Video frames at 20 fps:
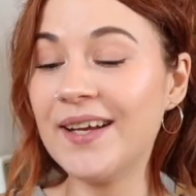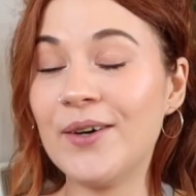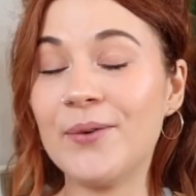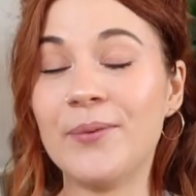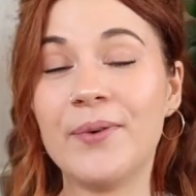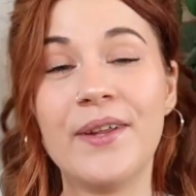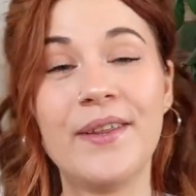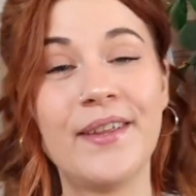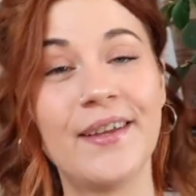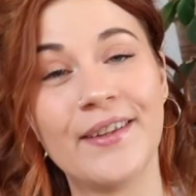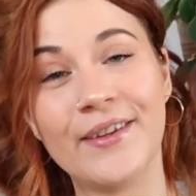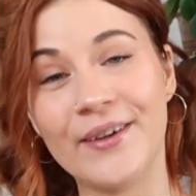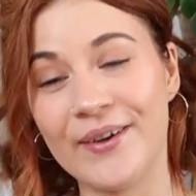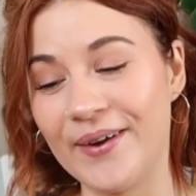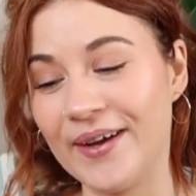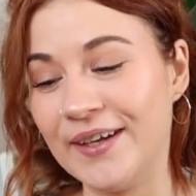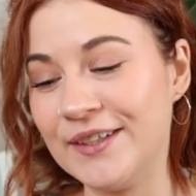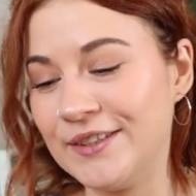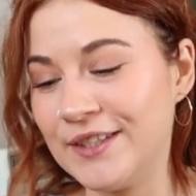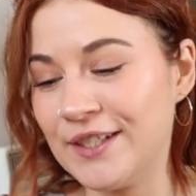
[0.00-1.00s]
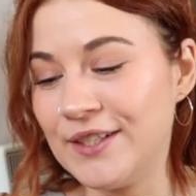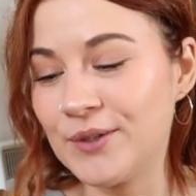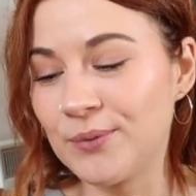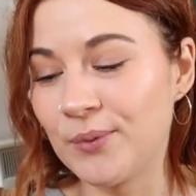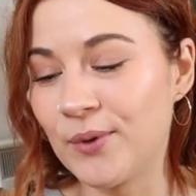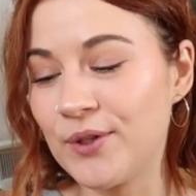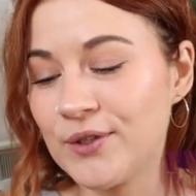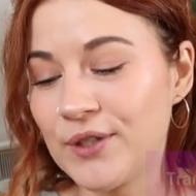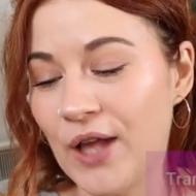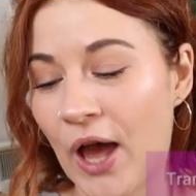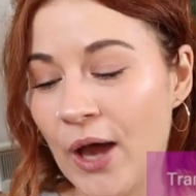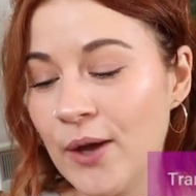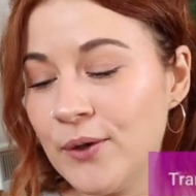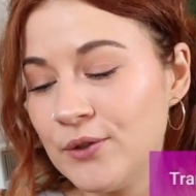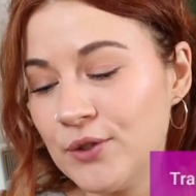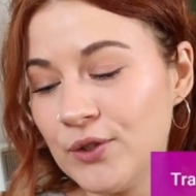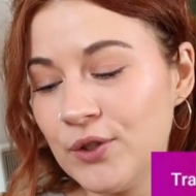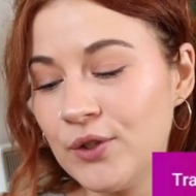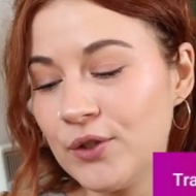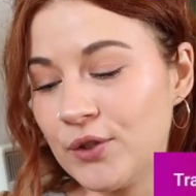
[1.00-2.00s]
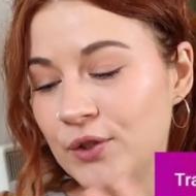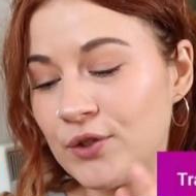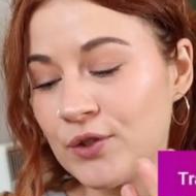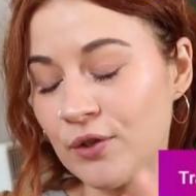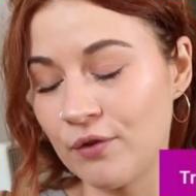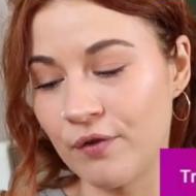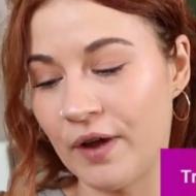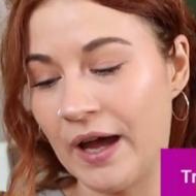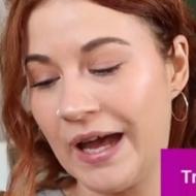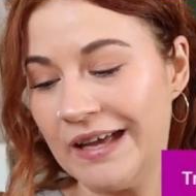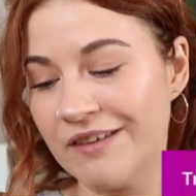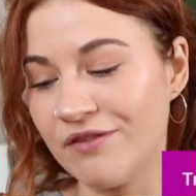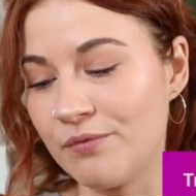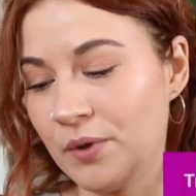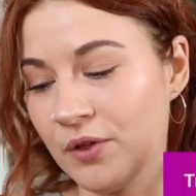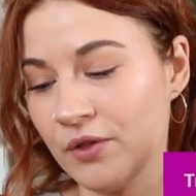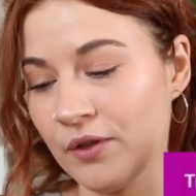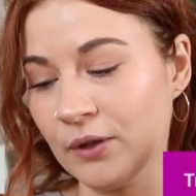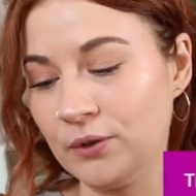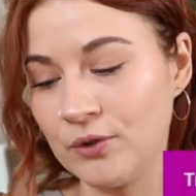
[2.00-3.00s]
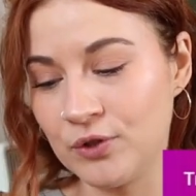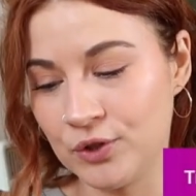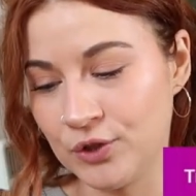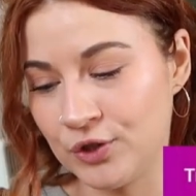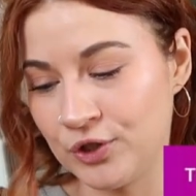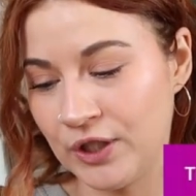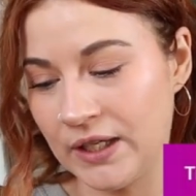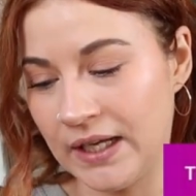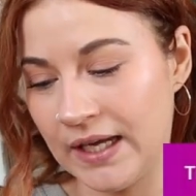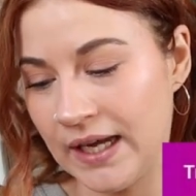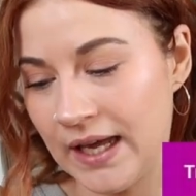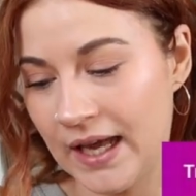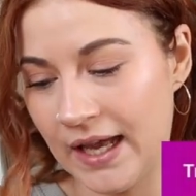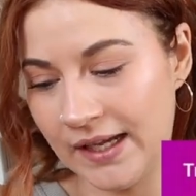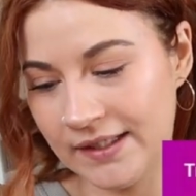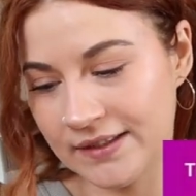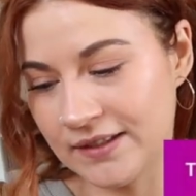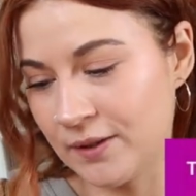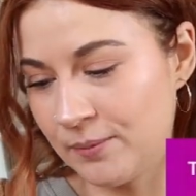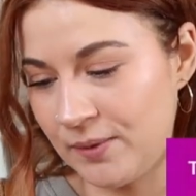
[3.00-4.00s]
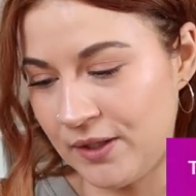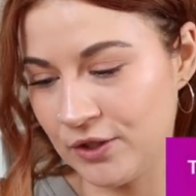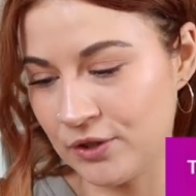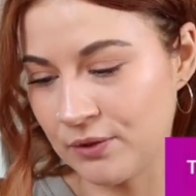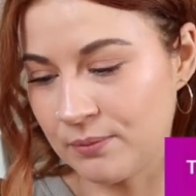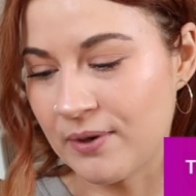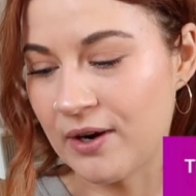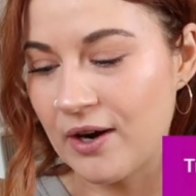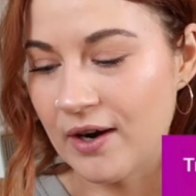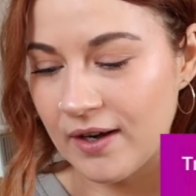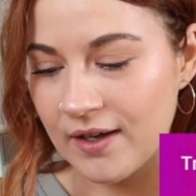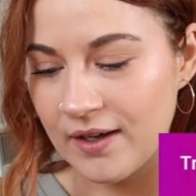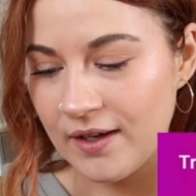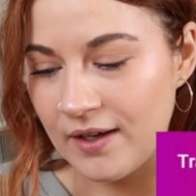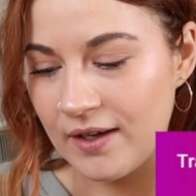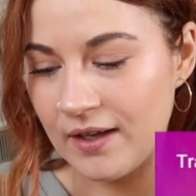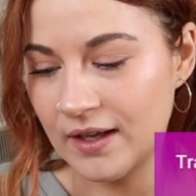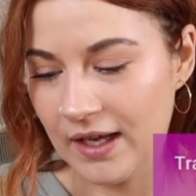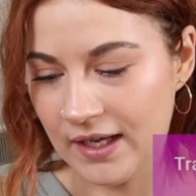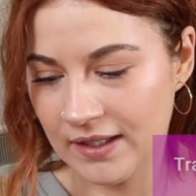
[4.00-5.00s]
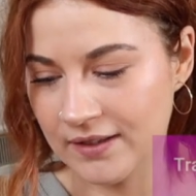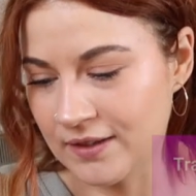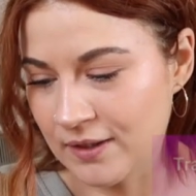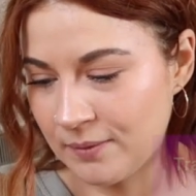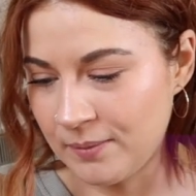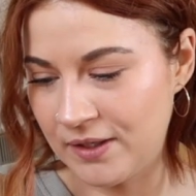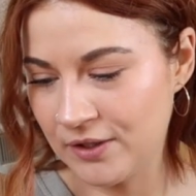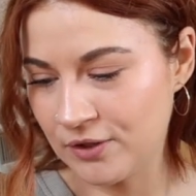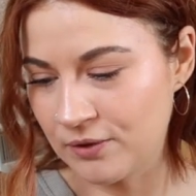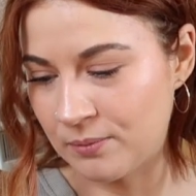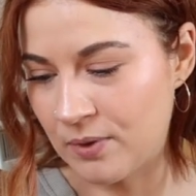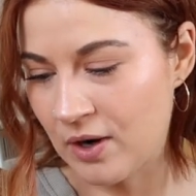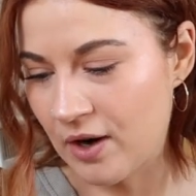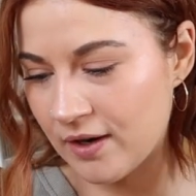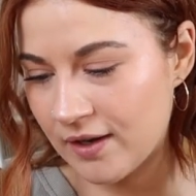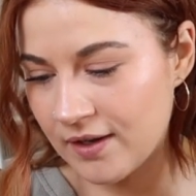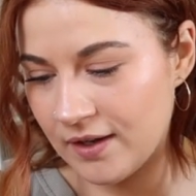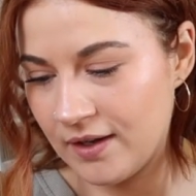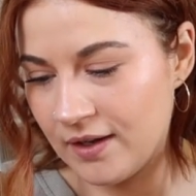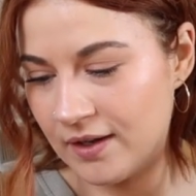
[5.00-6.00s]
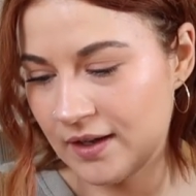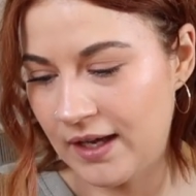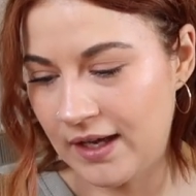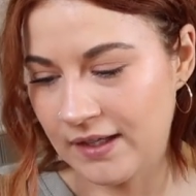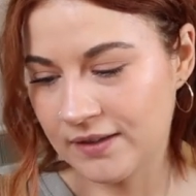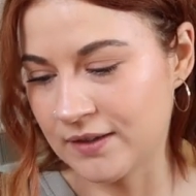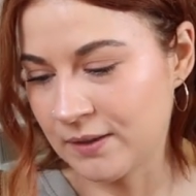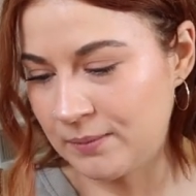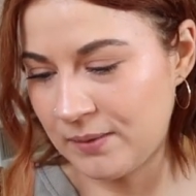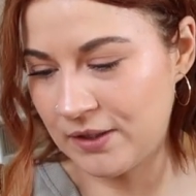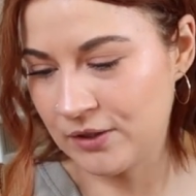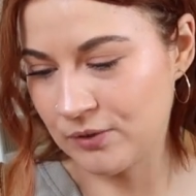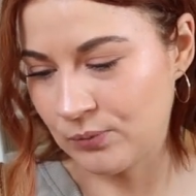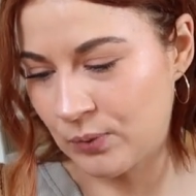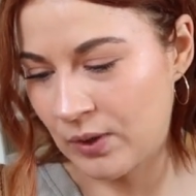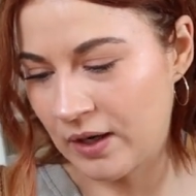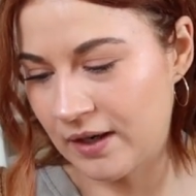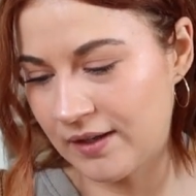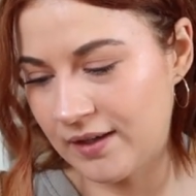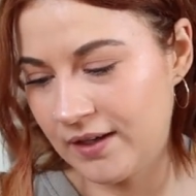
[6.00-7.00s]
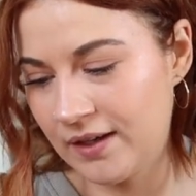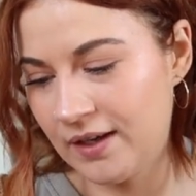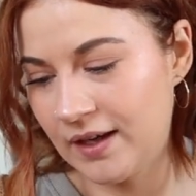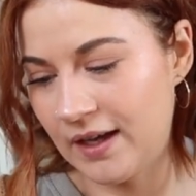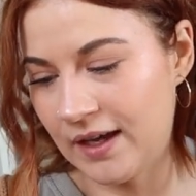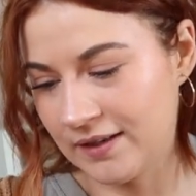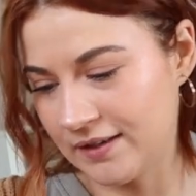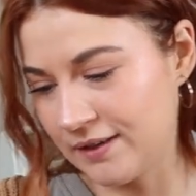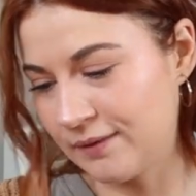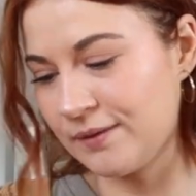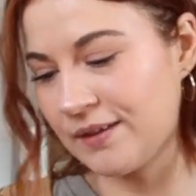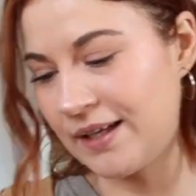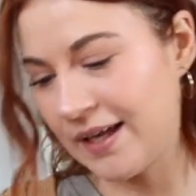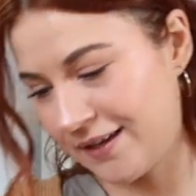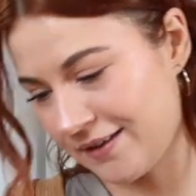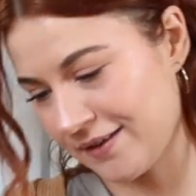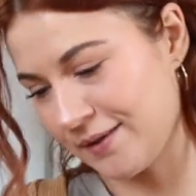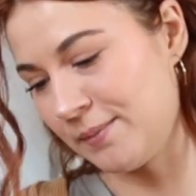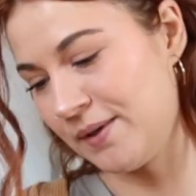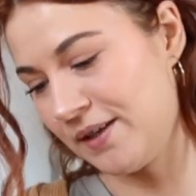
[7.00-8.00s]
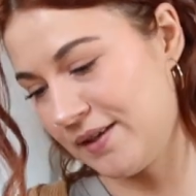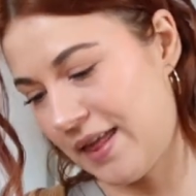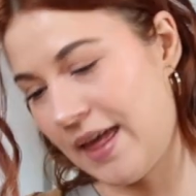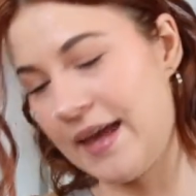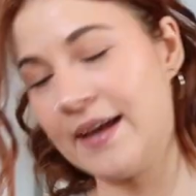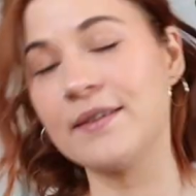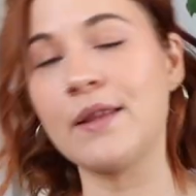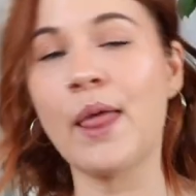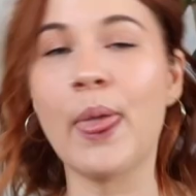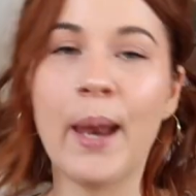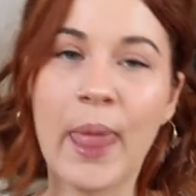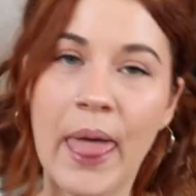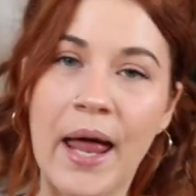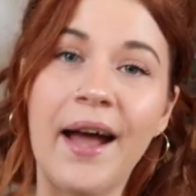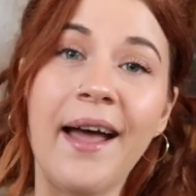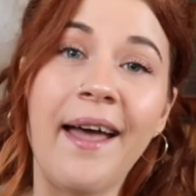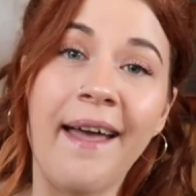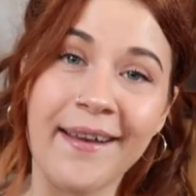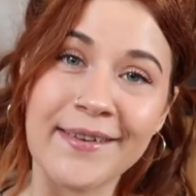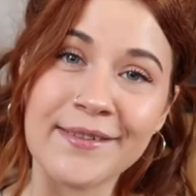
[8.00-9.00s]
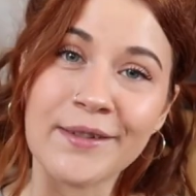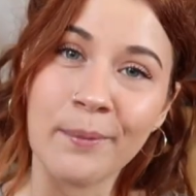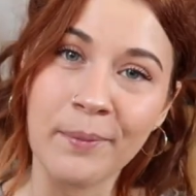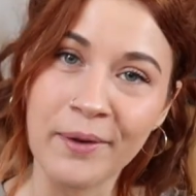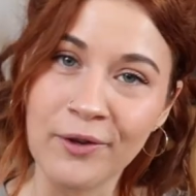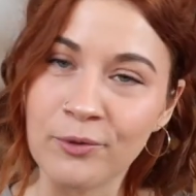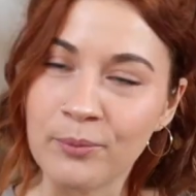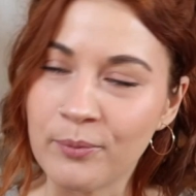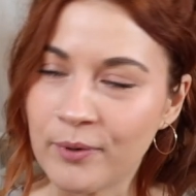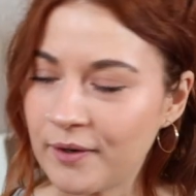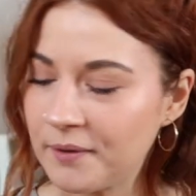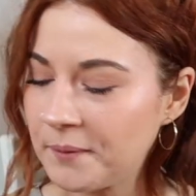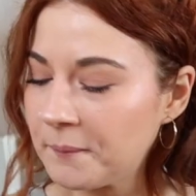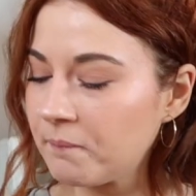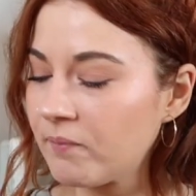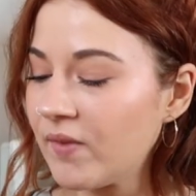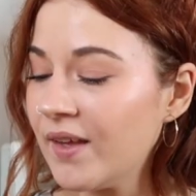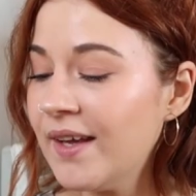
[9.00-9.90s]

One of the other questions was, how do you survive without sushi? Exclamation mark, exclamation mark, exclamation mark, exclamation, exclamation, exclamation mark.